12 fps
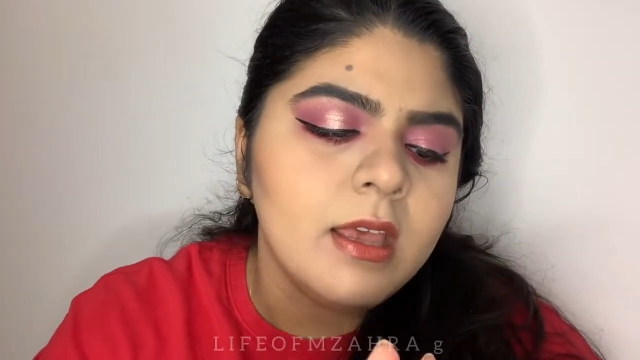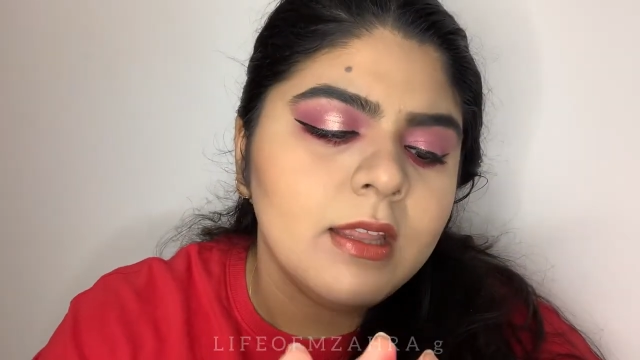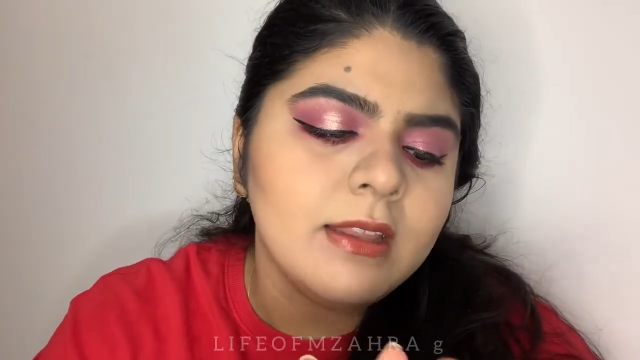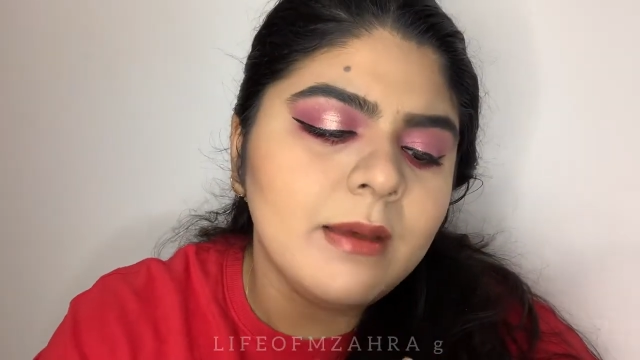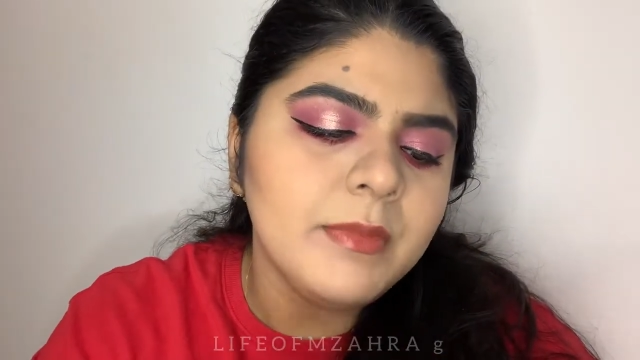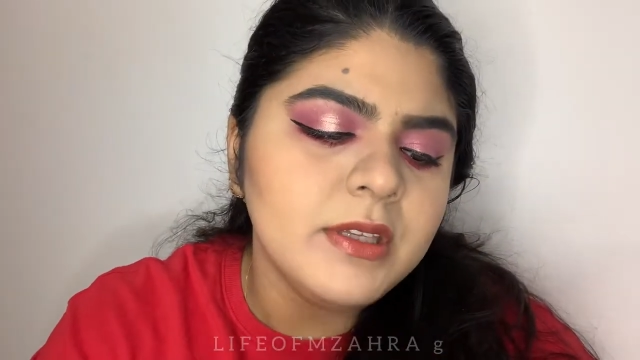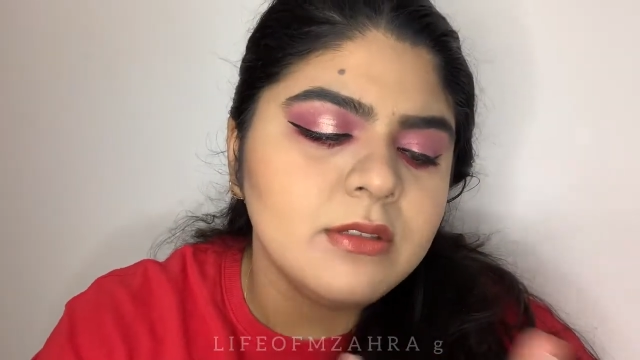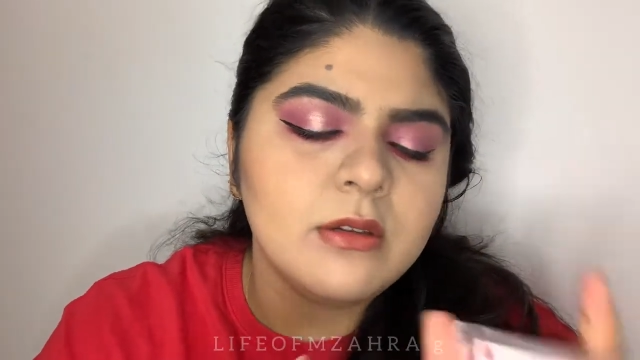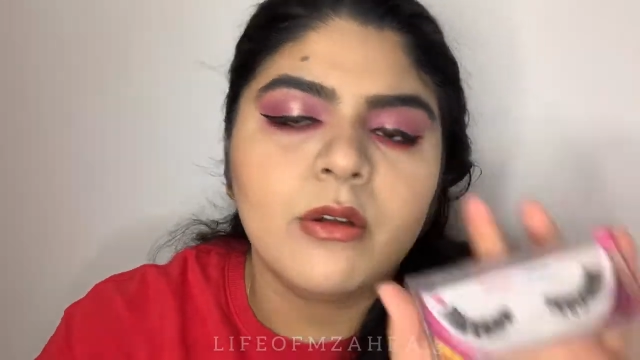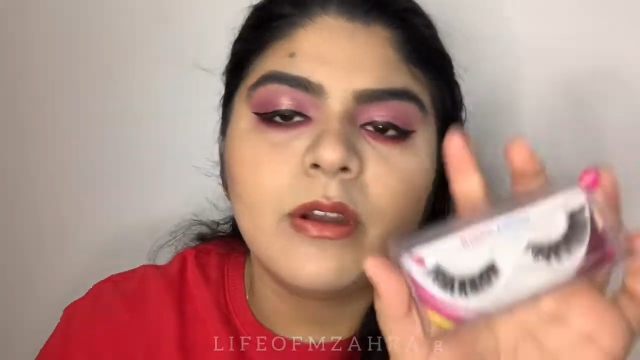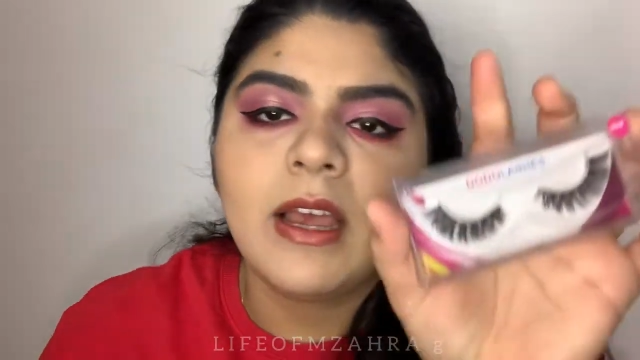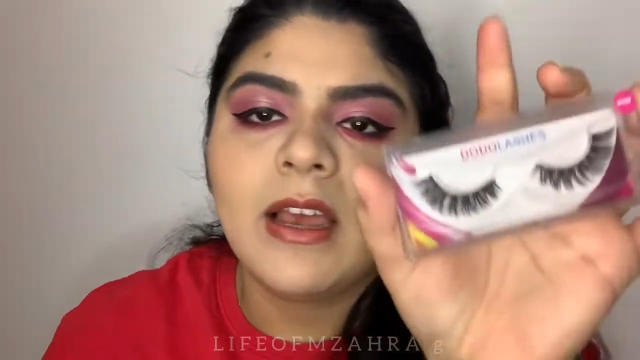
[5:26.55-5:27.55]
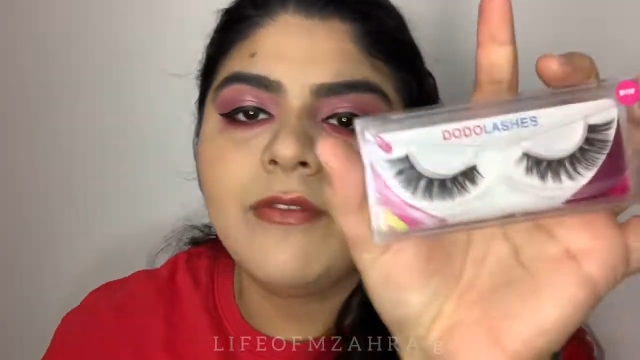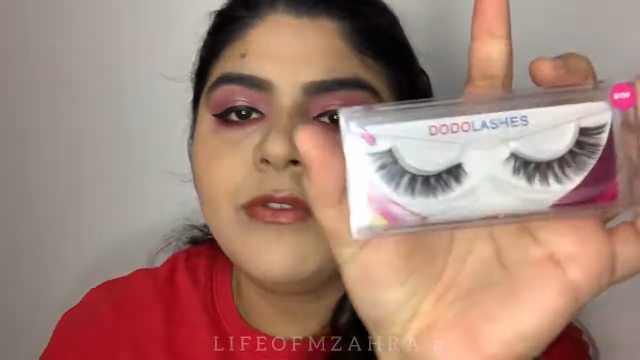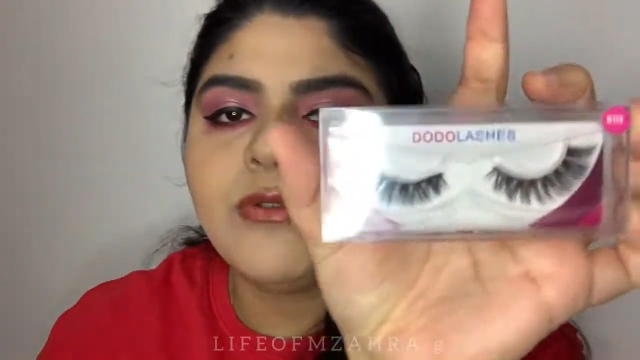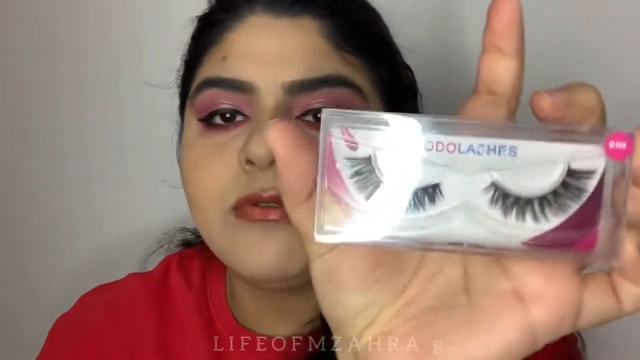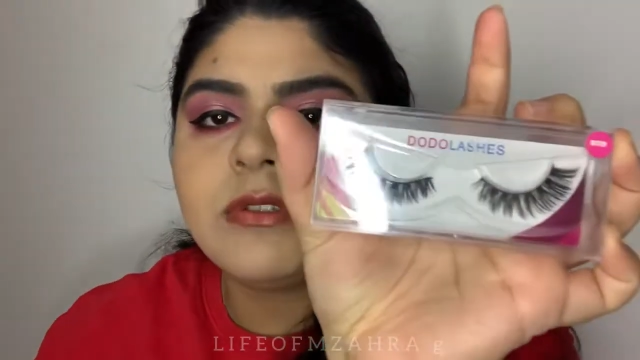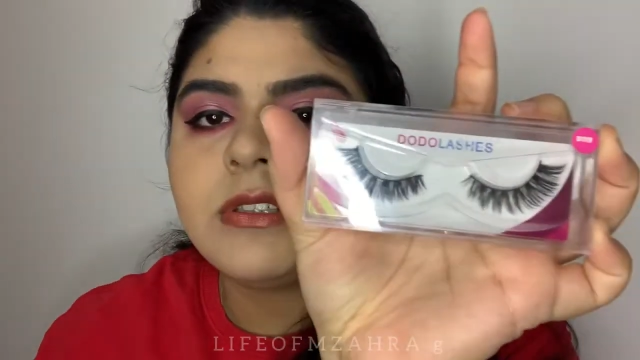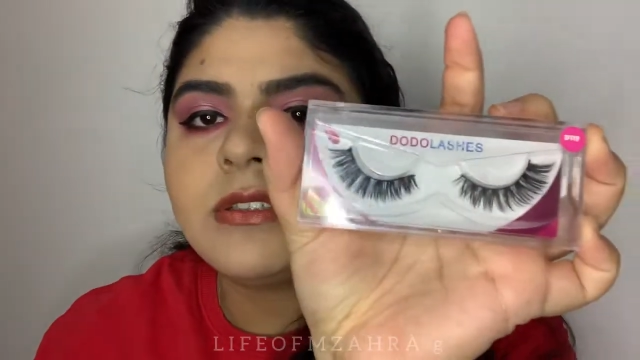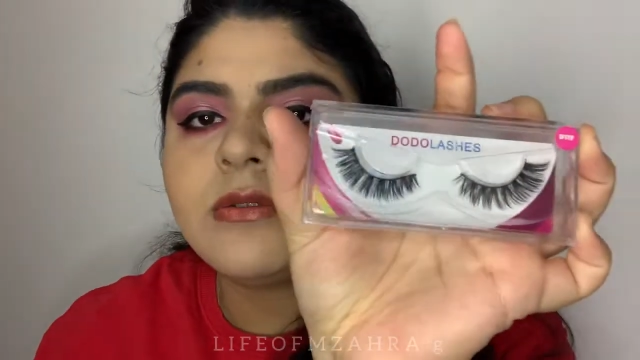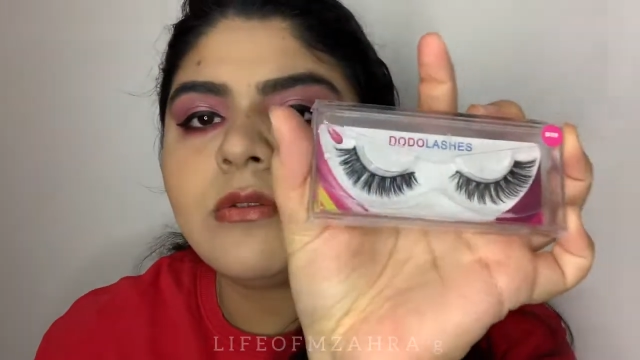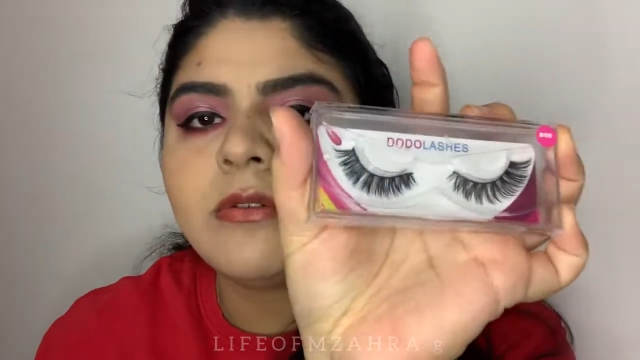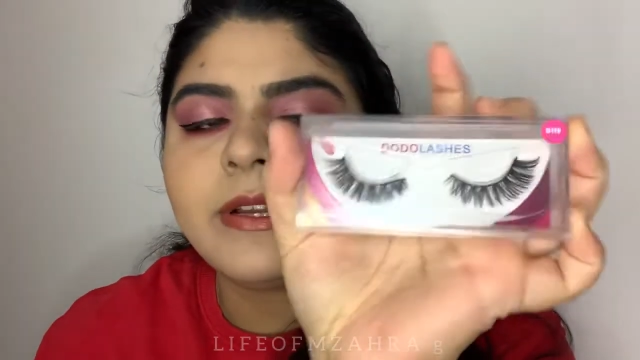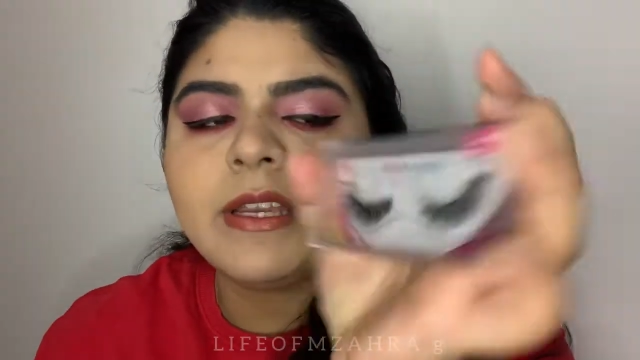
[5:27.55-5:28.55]
that means a lot i have used these
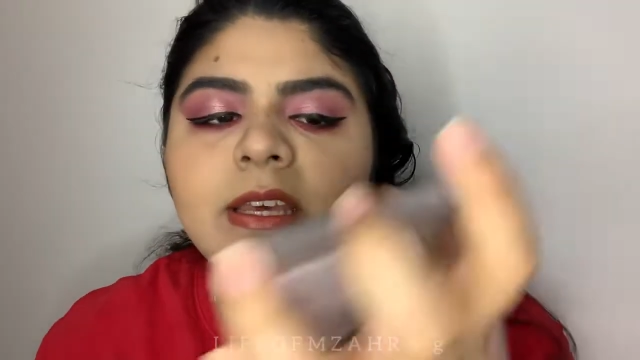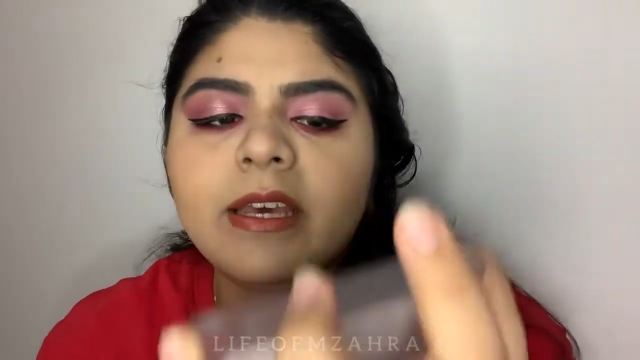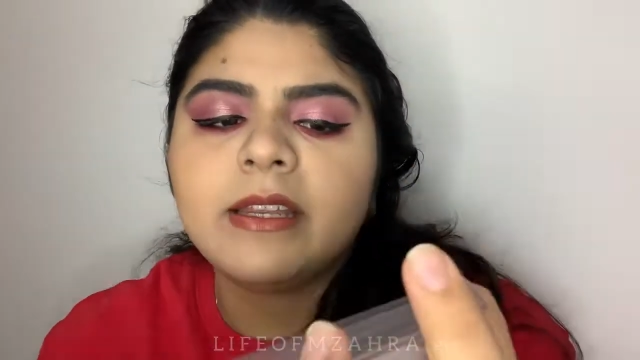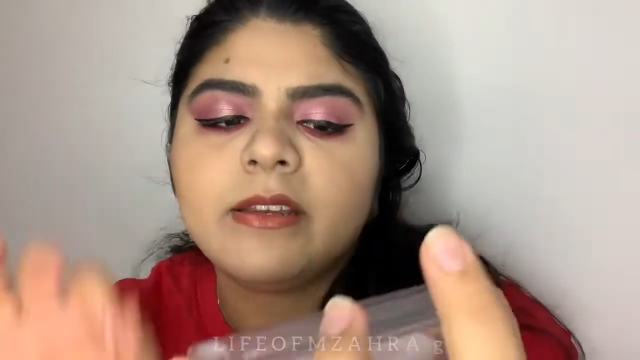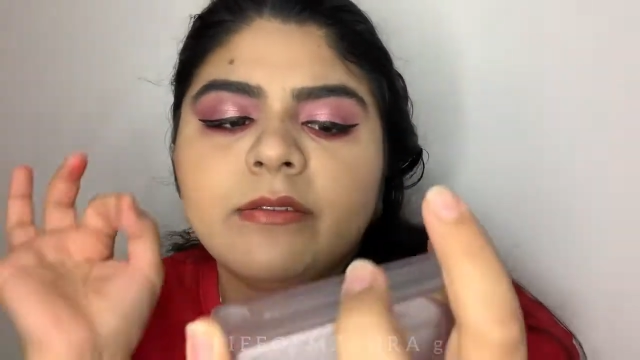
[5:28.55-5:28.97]
already and